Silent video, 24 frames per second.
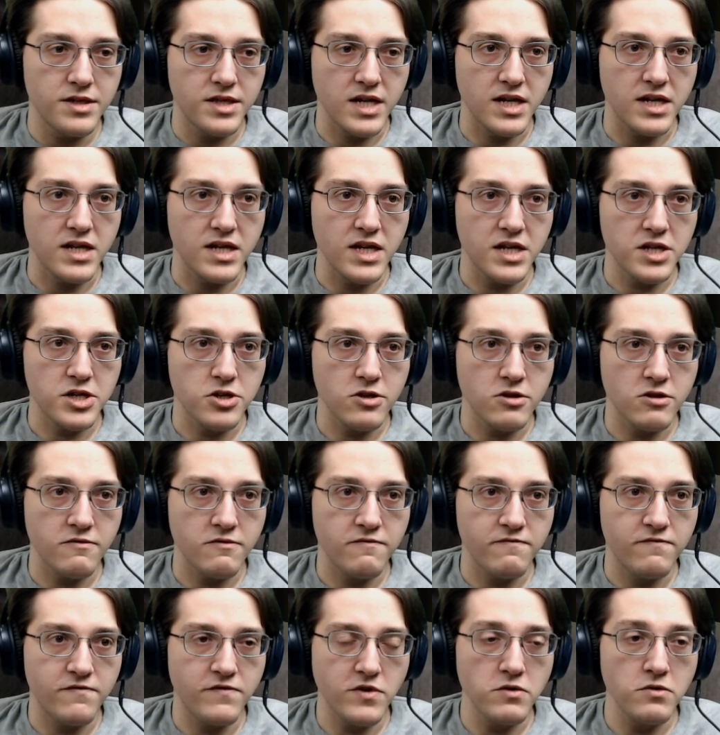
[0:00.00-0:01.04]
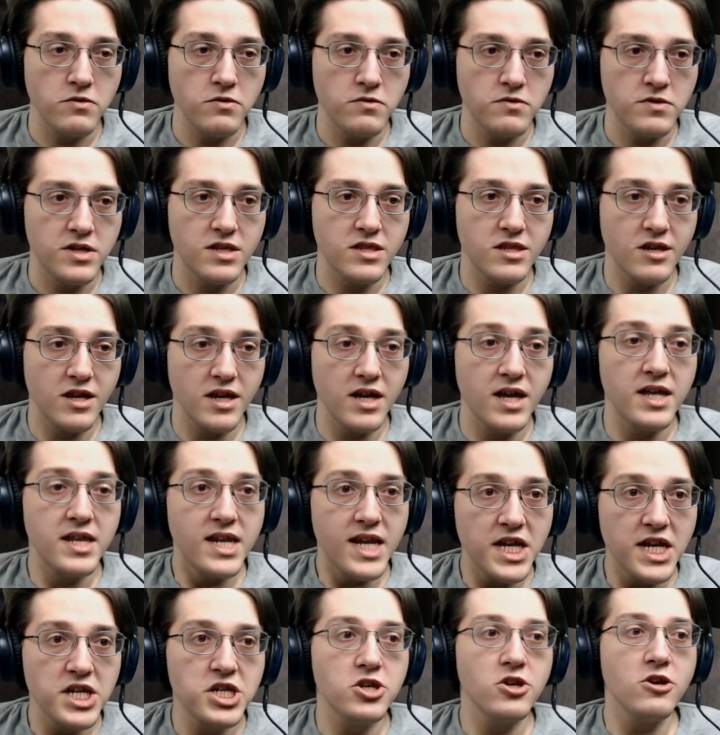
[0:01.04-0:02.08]
the initial food. The
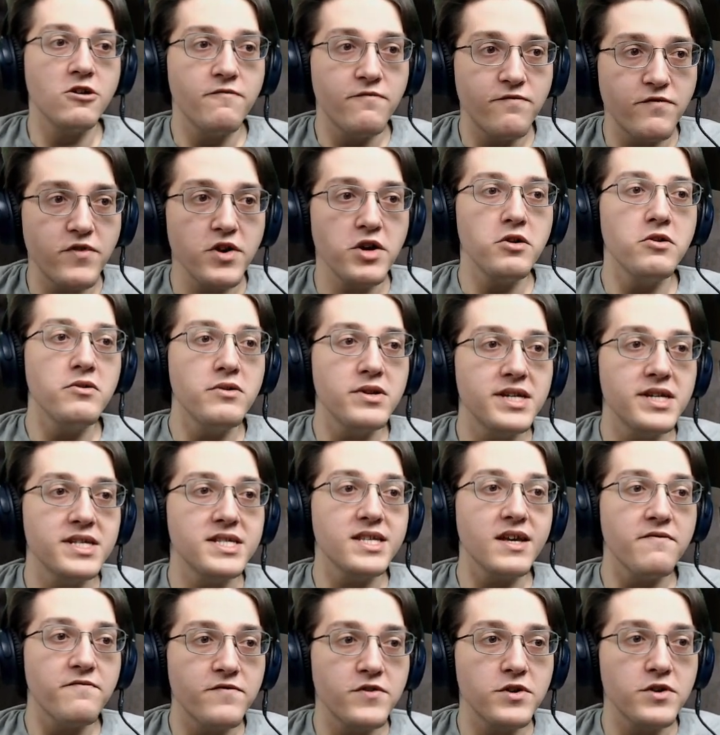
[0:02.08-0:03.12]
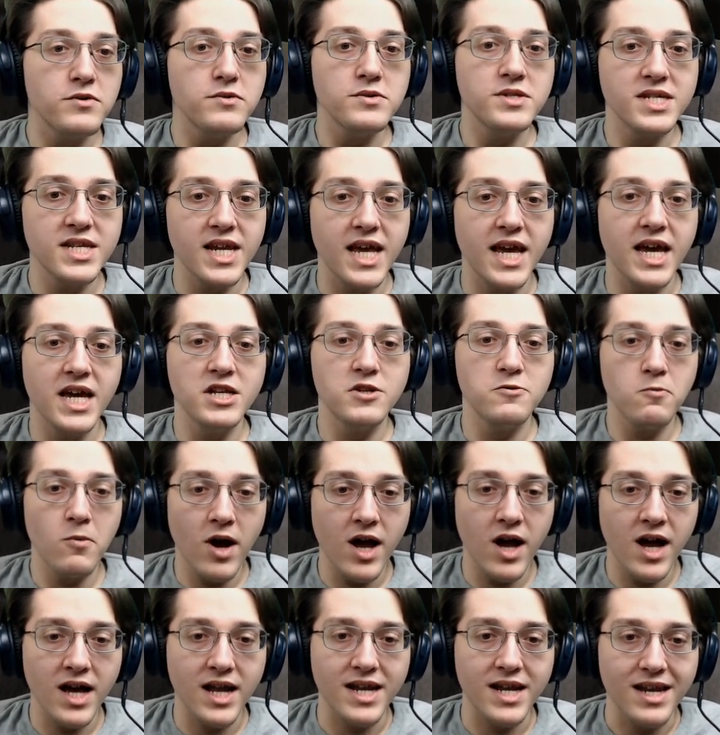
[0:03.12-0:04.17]
initial food is a food stage
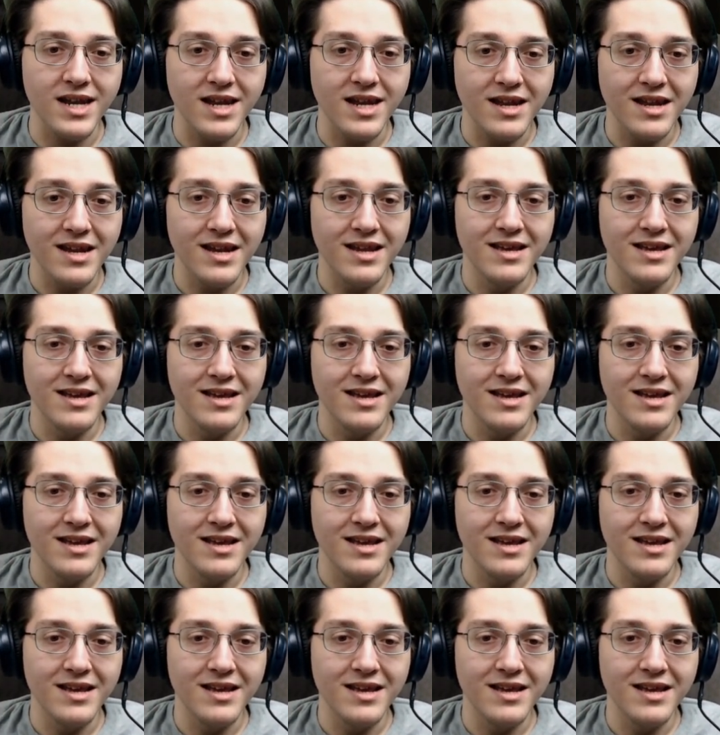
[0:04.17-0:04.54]
one.